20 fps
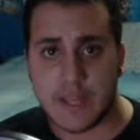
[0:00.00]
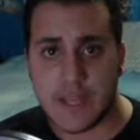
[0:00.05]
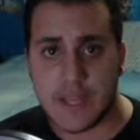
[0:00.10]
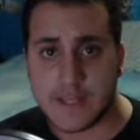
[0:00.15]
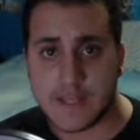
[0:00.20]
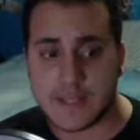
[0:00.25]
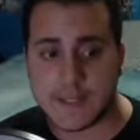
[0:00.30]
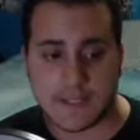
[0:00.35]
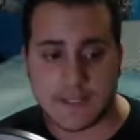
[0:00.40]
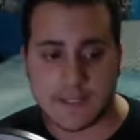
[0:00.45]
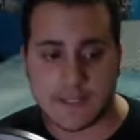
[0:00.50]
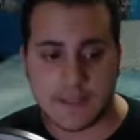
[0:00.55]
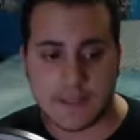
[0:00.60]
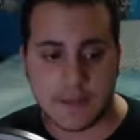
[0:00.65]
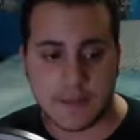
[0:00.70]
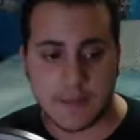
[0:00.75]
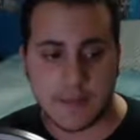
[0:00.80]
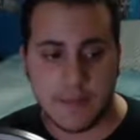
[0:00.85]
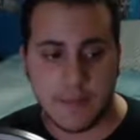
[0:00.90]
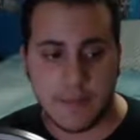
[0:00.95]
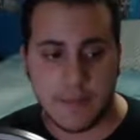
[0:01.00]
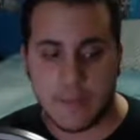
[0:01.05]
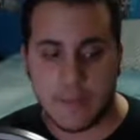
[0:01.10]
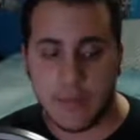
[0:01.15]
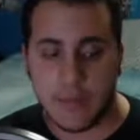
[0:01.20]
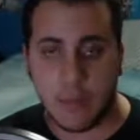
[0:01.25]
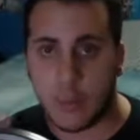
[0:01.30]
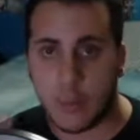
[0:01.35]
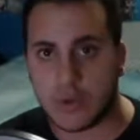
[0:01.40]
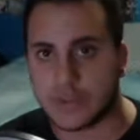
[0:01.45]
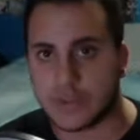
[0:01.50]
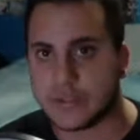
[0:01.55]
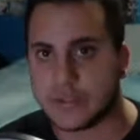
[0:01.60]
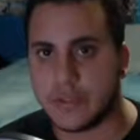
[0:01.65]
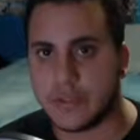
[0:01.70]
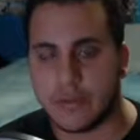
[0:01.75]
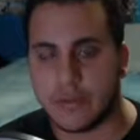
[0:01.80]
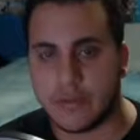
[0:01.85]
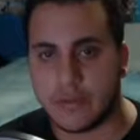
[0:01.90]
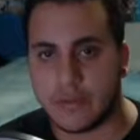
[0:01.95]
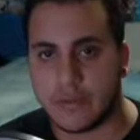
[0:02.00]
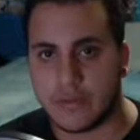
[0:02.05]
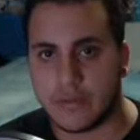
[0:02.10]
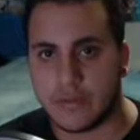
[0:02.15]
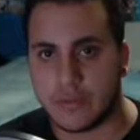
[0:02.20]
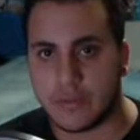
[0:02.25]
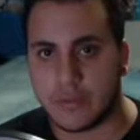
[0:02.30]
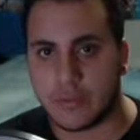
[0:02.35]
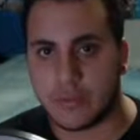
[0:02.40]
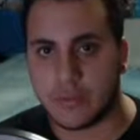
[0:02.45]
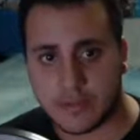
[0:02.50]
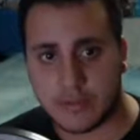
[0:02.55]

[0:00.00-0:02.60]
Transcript: is the worst thing you can do.